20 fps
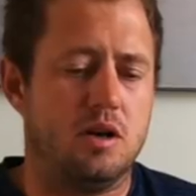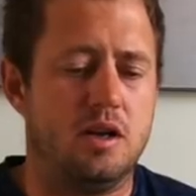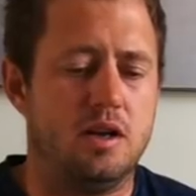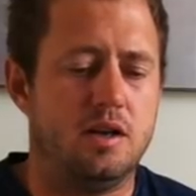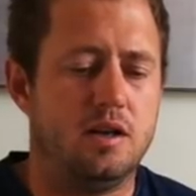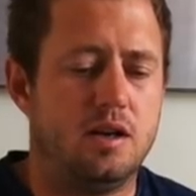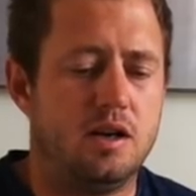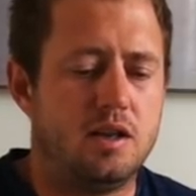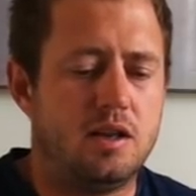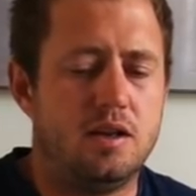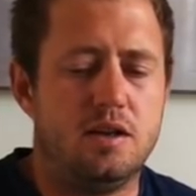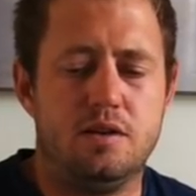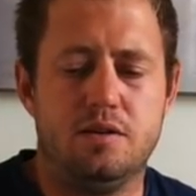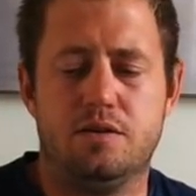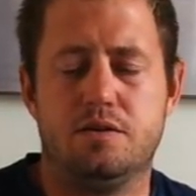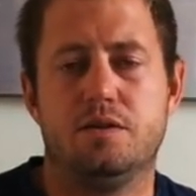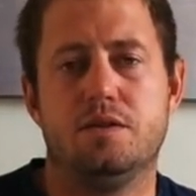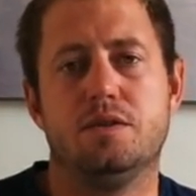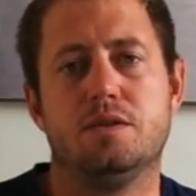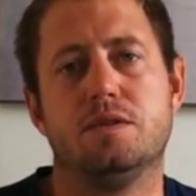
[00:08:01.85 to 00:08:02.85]
way,
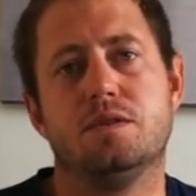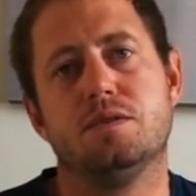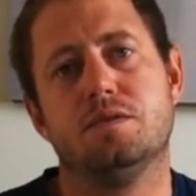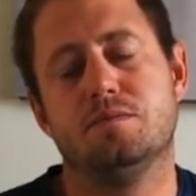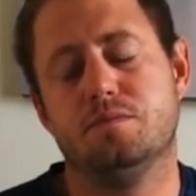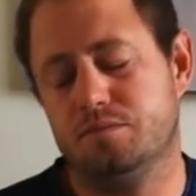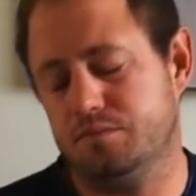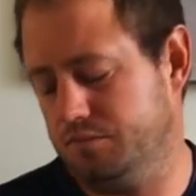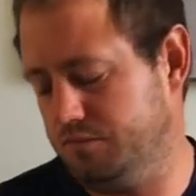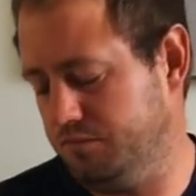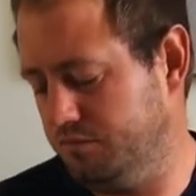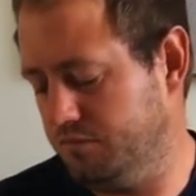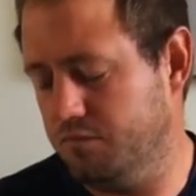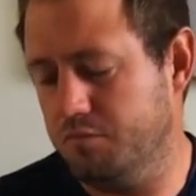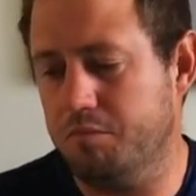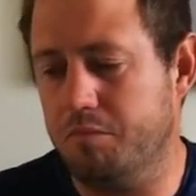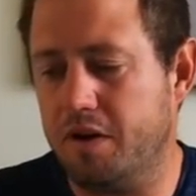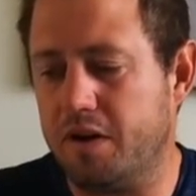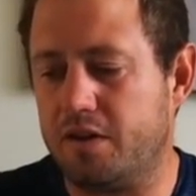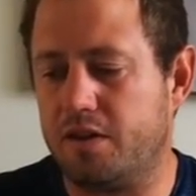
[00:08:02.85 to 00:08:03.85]
other
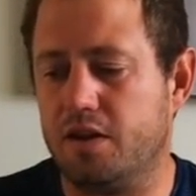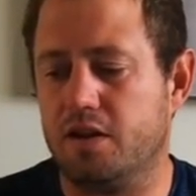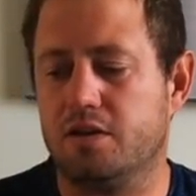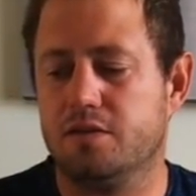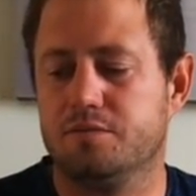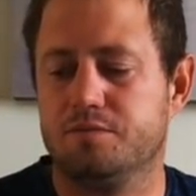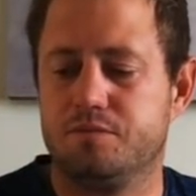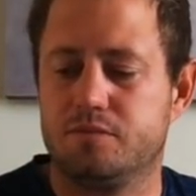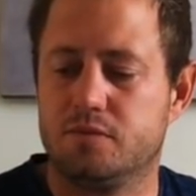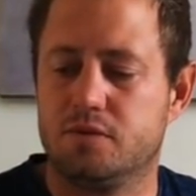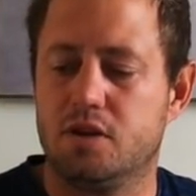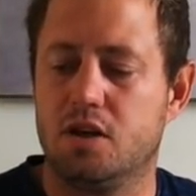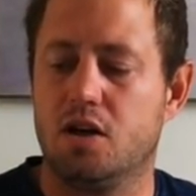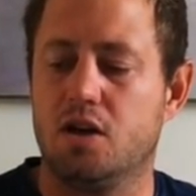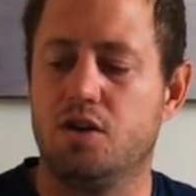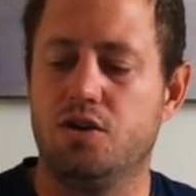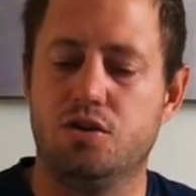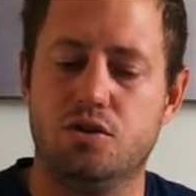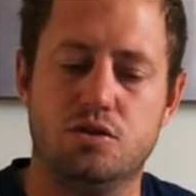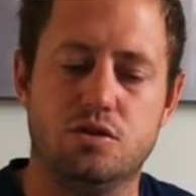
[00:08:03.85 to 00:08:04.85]
method that I
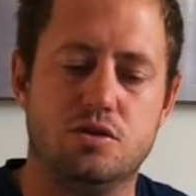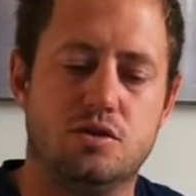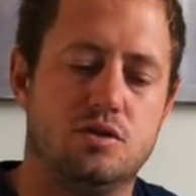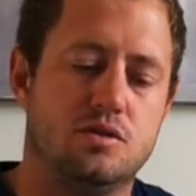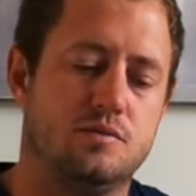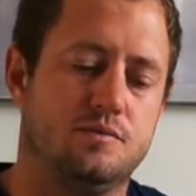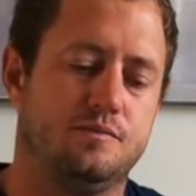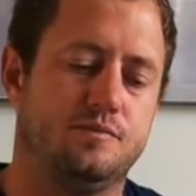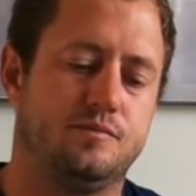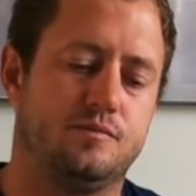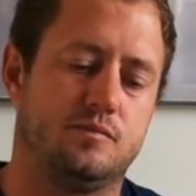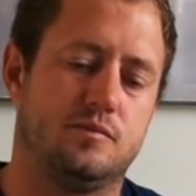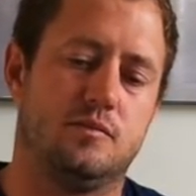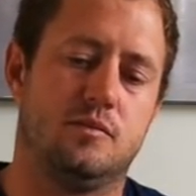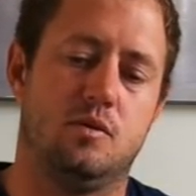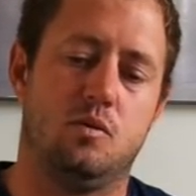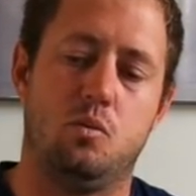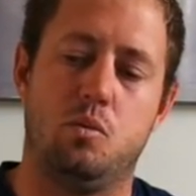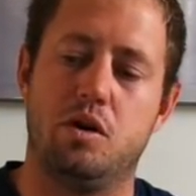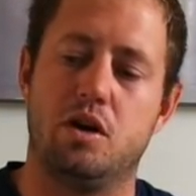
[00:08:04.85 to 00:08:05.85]
use
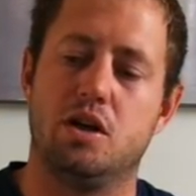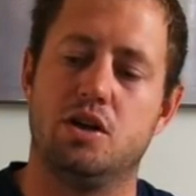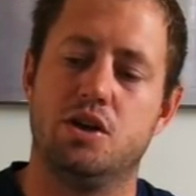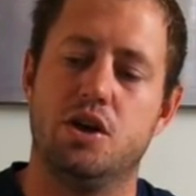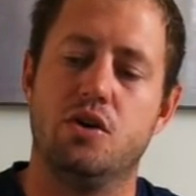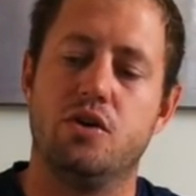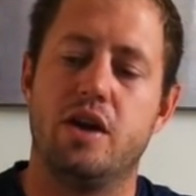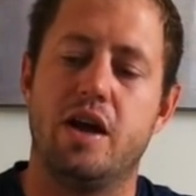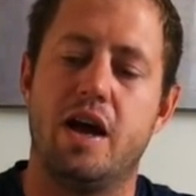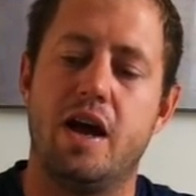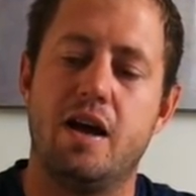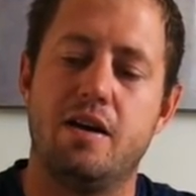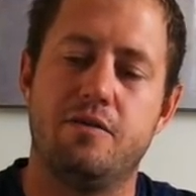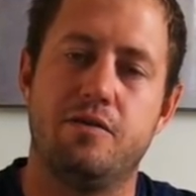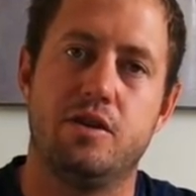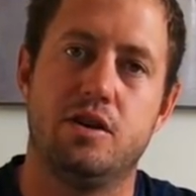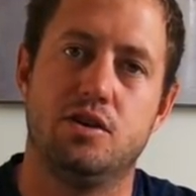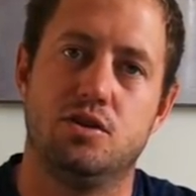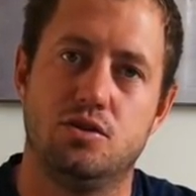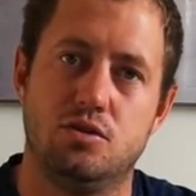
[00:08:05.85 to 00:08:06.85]
when I don't have
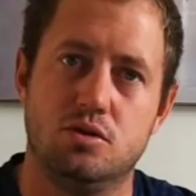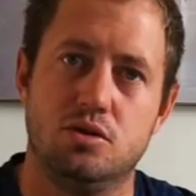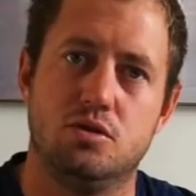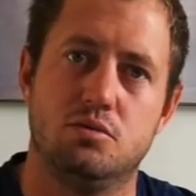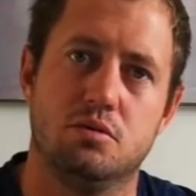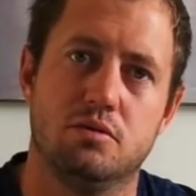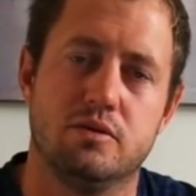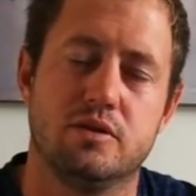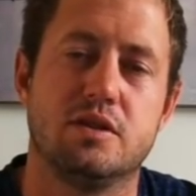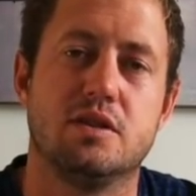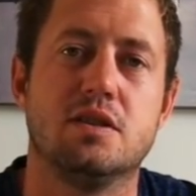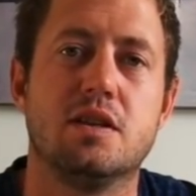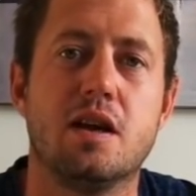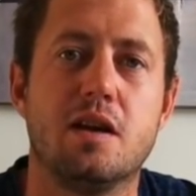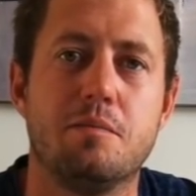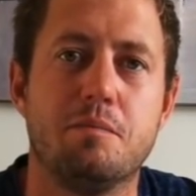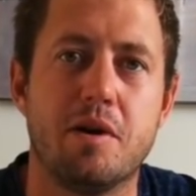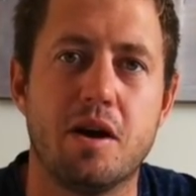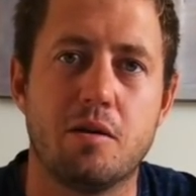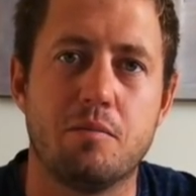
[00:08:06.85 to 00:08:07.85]
any T swivels is that
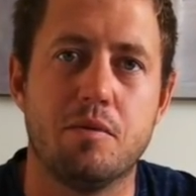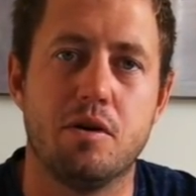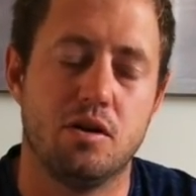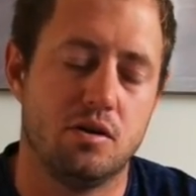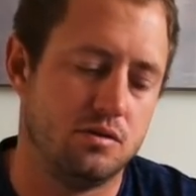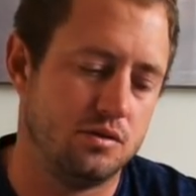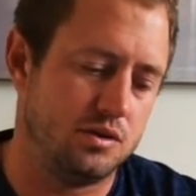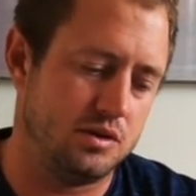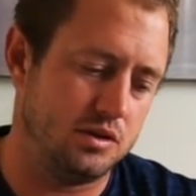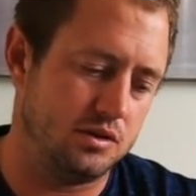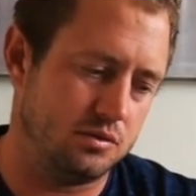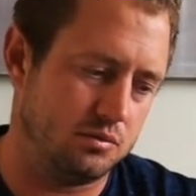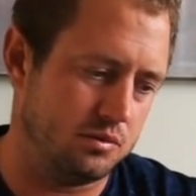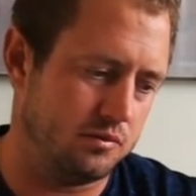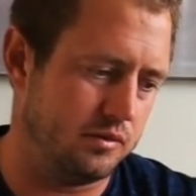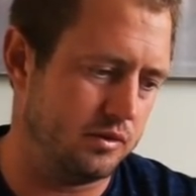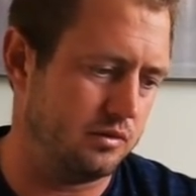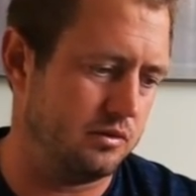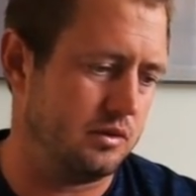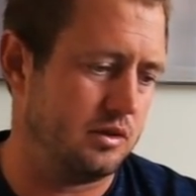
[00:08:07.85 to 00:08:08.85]
I make my own T
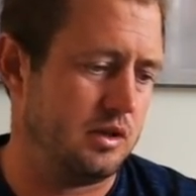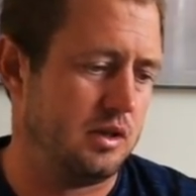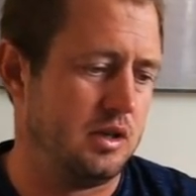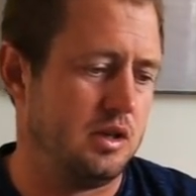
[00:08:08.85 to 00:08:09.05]
swivel.